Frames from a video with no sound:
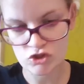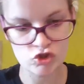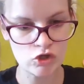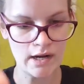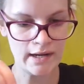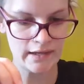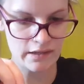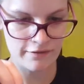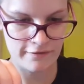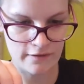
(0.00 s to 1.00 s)
let's
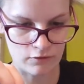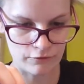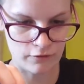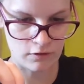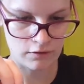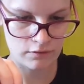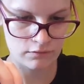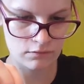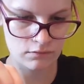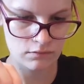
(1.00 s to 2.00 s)
try a thinner
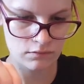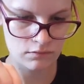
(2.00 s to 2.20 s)
yarn.